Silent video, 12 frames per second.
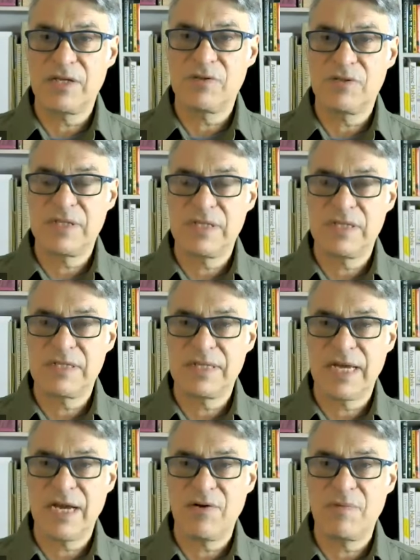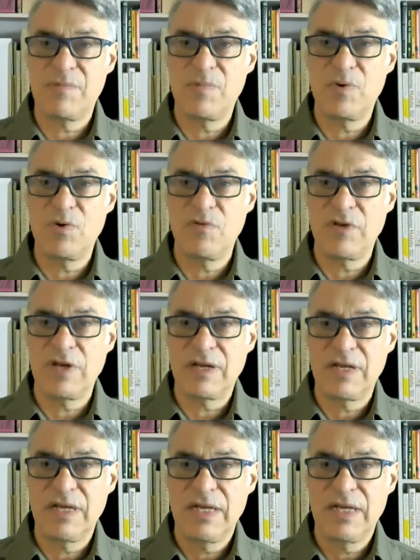You see this area moving